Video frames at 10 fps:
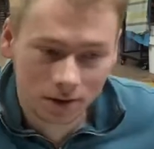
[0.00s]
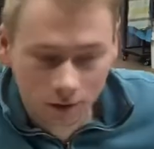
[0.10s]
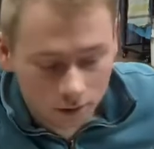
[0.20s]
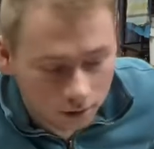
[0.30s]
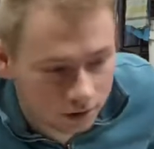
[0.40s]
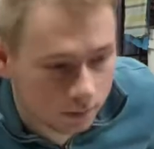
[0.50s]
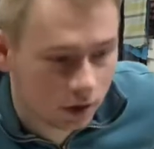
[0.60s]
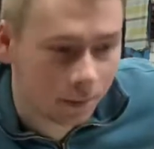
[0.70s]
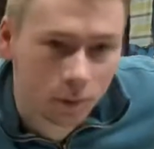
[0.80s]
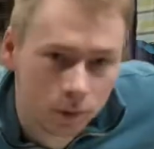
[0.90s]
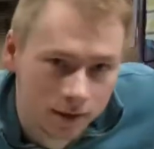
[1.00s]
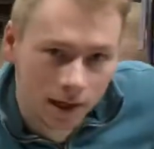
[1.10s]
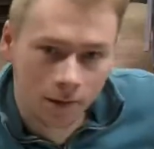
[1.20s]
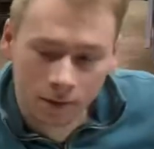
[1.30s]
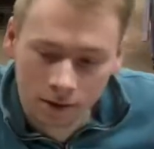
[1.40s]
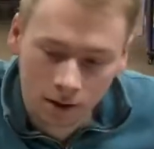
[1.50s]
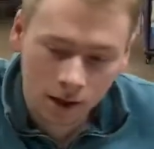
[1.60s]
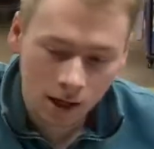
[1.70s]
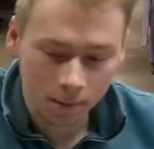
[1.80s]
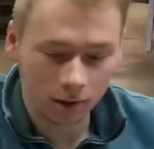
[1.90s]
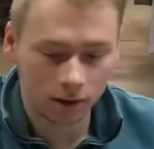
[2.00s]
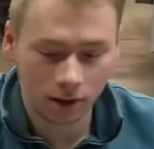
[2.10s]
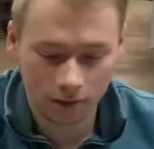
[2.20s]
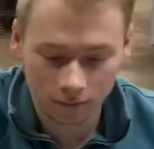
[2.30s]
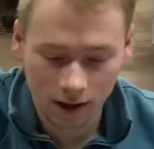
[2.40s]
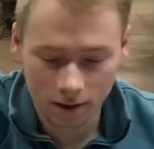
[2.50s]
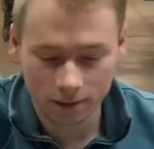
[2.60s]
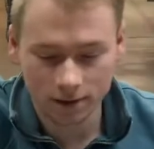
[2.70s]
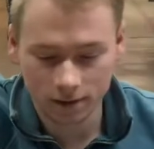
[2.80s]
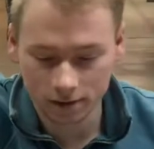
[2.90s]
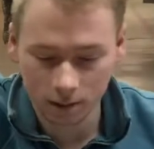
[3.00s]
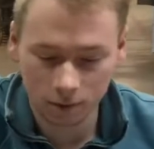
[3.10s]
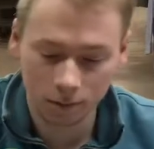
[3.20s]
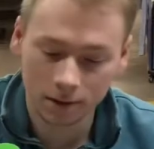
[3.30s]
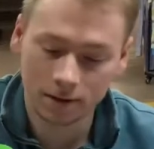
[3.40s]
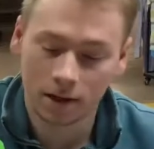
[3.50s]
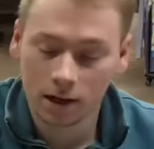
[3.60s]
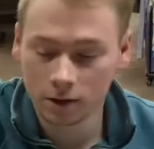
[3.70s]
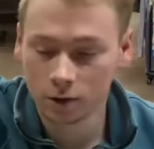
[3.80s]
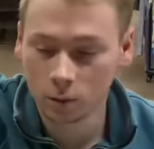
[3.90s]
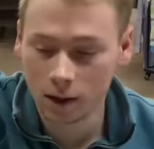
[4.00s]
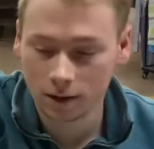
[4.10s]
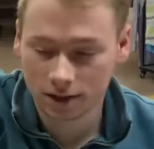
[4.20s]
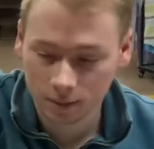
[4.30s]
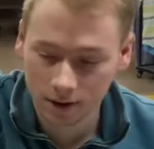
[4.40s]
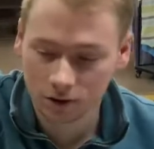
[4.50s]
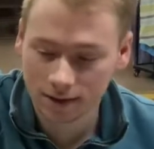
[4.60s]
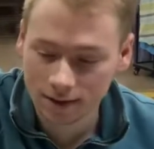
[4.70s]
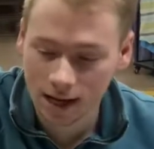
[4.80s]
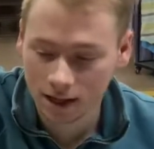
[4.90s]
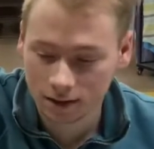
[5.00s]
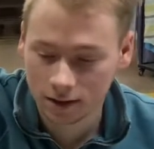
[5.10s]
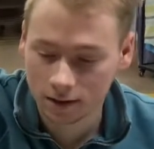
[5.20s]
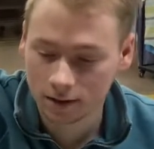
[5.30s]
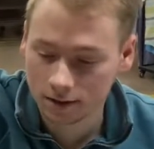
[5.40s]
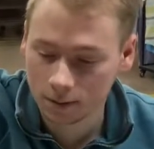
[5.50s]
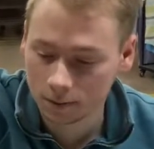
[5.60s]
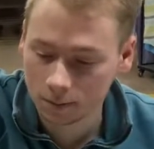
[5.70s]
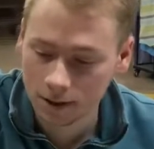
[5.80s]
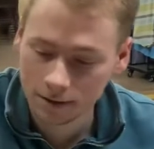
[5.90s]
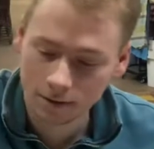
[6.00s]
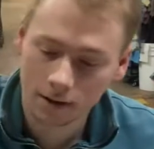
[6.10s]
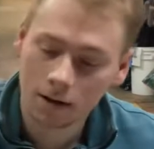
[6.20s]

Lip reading: There are some cheaper ones out there, but a lot of the vitamins and supplements do well, especially dietary supplements.